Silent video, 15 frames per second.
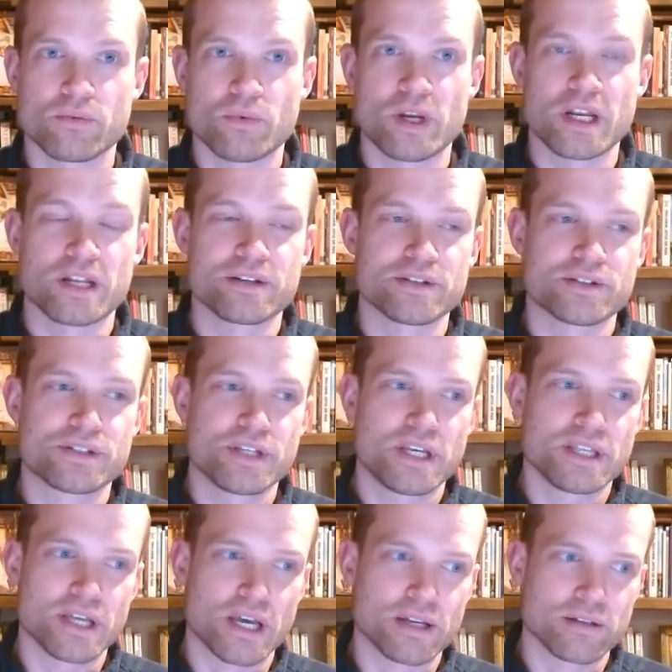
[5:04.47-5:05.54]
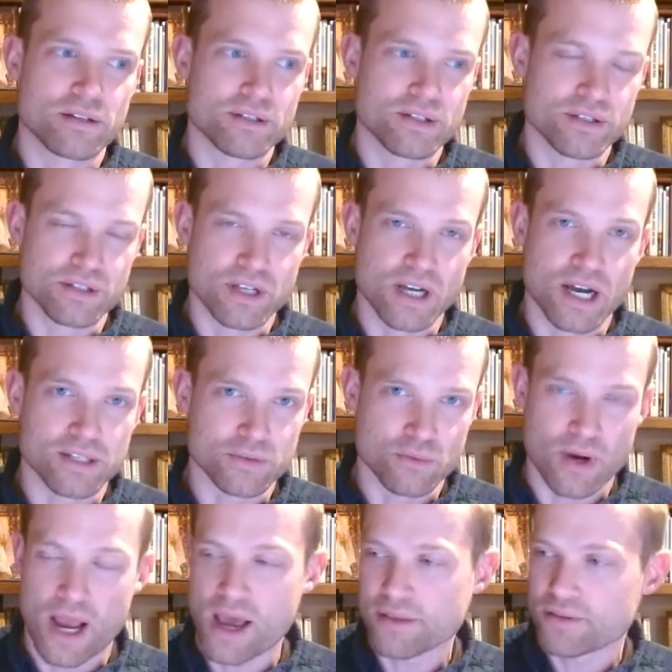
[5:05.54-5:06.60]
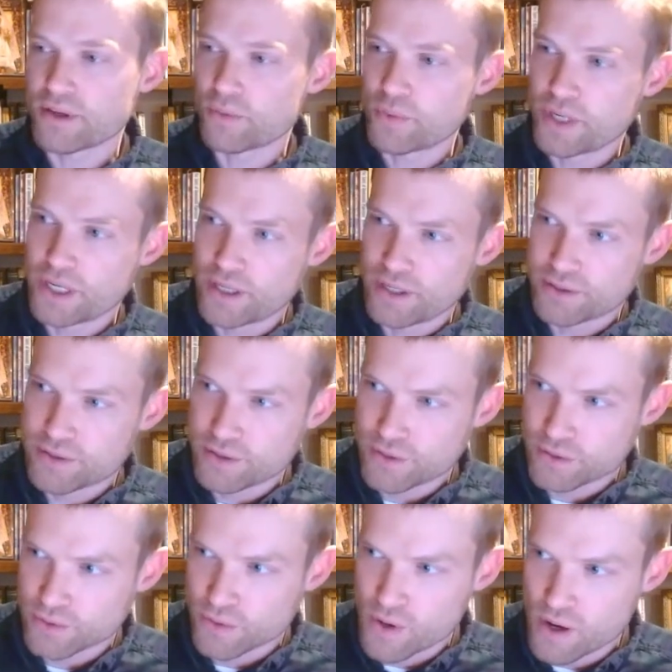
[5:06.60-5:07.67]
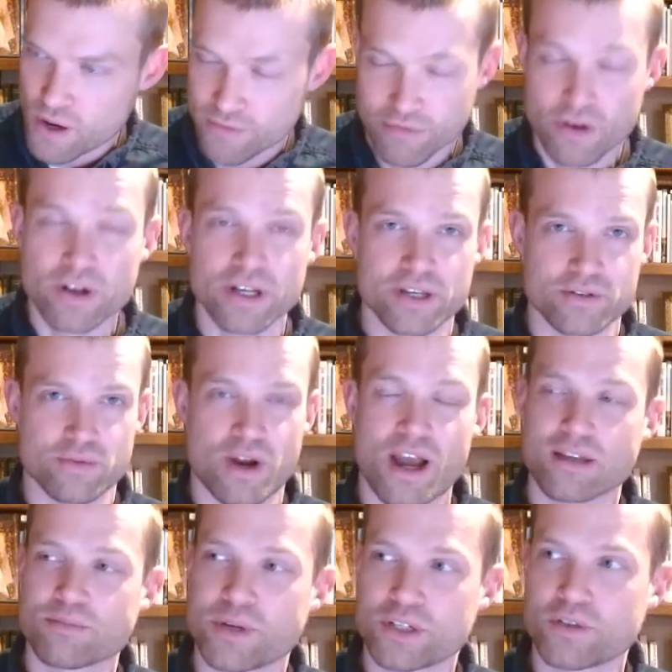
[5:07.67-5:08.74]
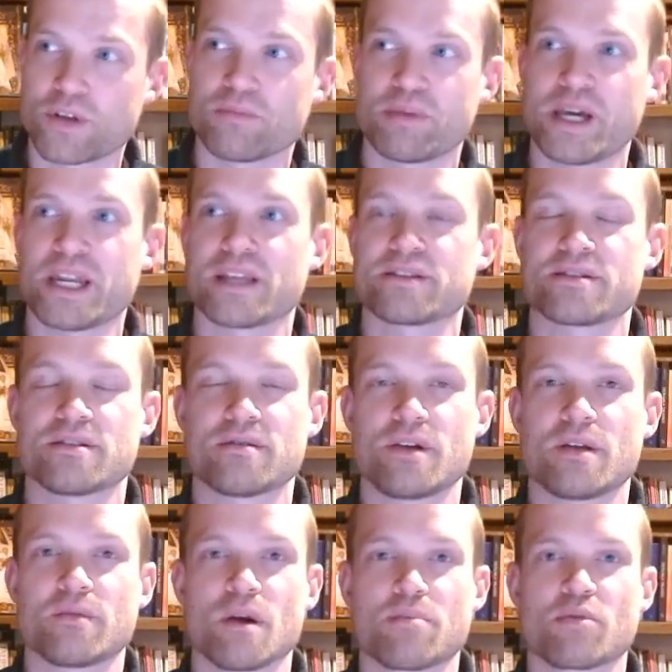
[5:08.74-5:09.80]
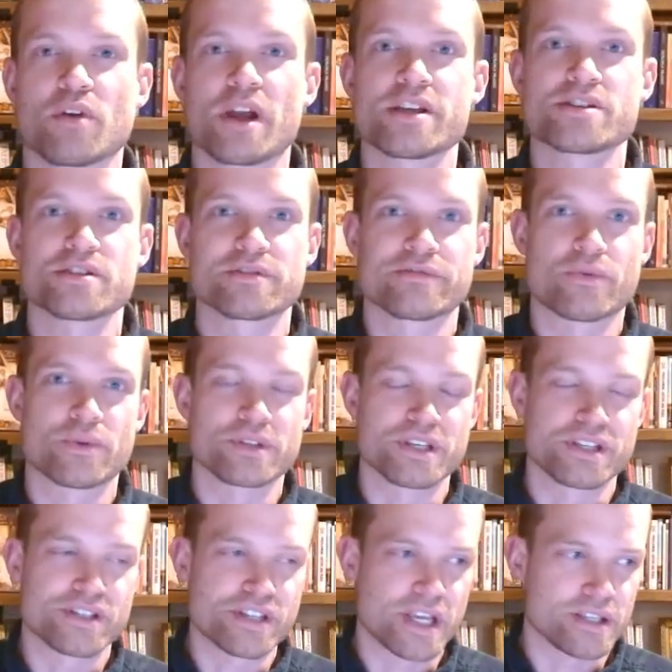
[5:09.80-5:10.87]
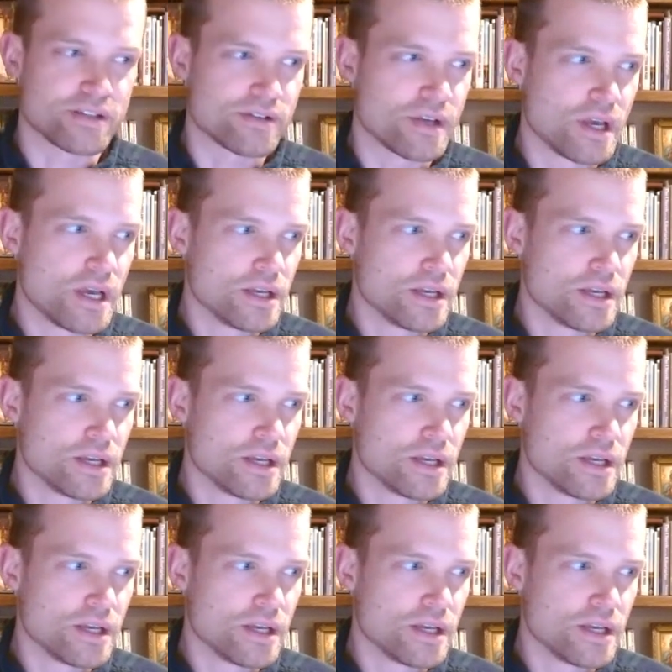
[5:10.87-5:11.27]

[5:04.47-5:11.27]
we need to see that this is God's wrath and we need to avert his wrath by doing penance and, and reparation for these sins.